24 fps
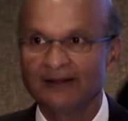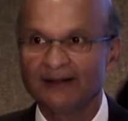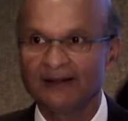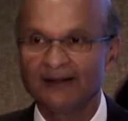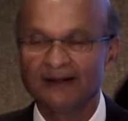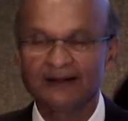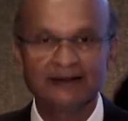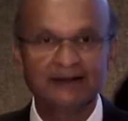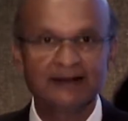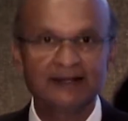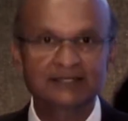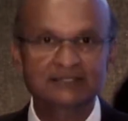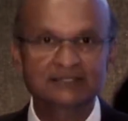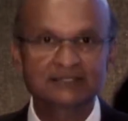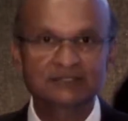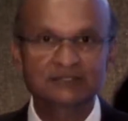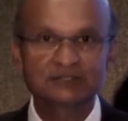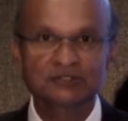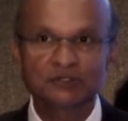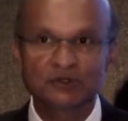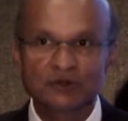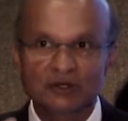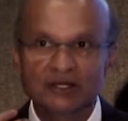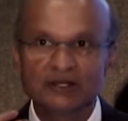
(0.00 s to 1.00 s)
unless
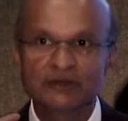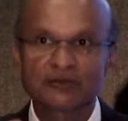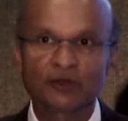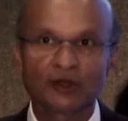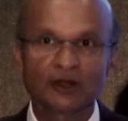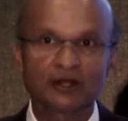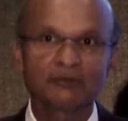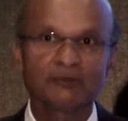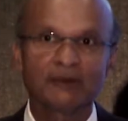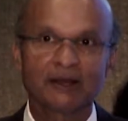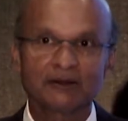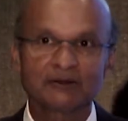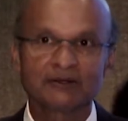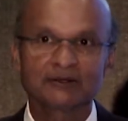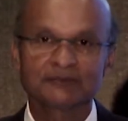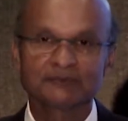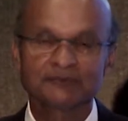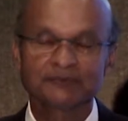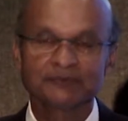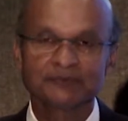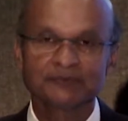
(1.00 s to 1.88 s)
you really thought about it.